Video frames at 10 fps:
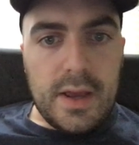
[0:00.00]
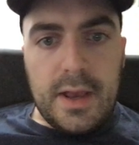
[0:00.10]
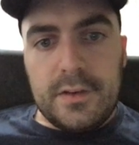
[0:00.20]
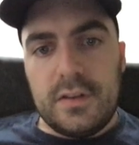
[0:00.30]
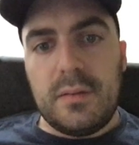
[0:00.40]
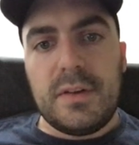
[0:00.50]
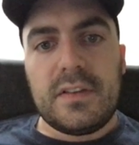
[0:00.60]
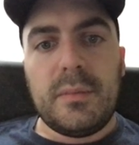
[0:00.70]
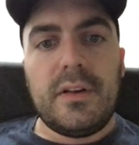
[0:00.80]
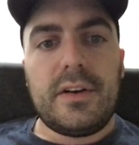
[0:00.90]
This is going to be
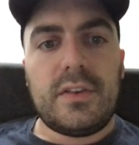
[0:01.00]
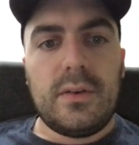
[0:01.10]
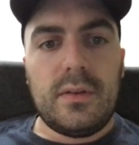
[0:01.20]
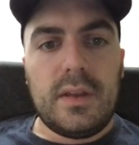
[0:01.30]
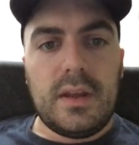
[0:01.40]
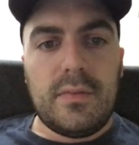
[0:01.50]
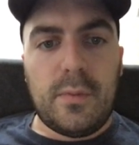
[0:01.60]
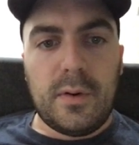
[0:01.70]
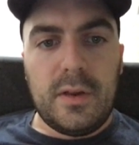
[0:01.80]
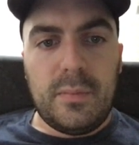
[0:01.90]
similar to the
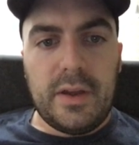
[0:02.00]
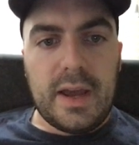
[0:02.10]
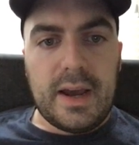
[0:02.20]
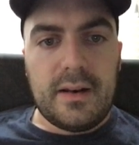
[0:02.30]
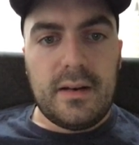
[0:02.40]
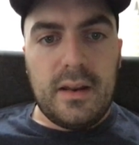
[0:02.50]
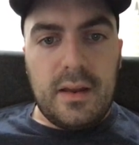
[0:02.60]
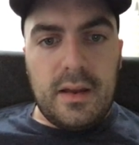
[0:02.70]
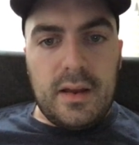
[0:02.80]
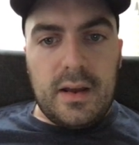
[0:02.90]
for loop we had
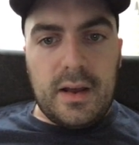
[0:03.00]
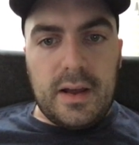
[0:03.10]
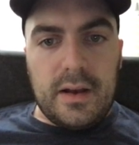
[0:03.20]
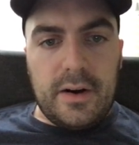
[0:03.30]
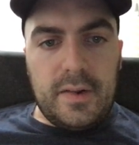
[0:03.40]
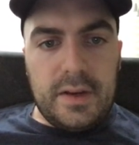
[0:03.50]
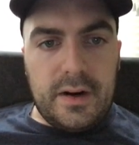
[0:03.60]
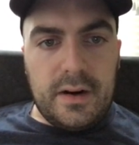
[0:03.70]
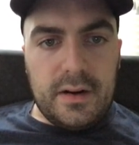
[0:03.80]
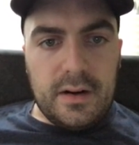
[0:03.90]
earlier,